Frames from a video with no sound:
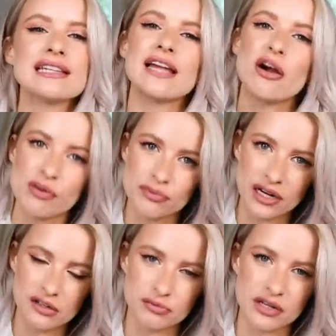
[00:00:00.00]
lower
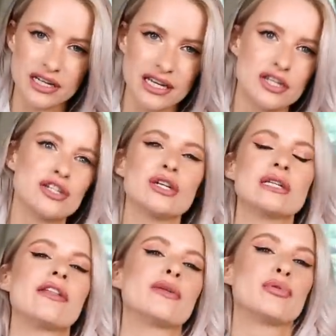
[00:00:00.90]
price bracket to
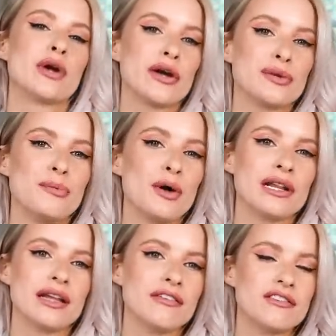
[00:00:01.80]
like the Prada
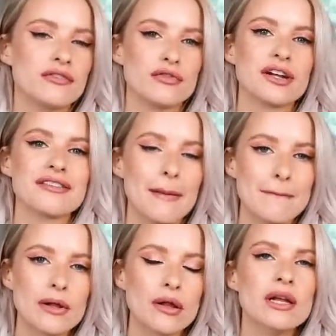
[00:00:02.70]
monoliths, for
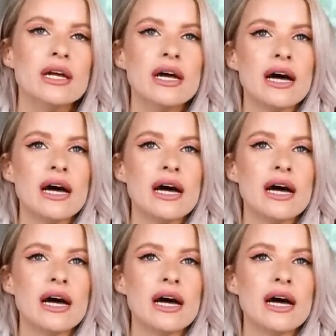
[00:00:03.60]
example.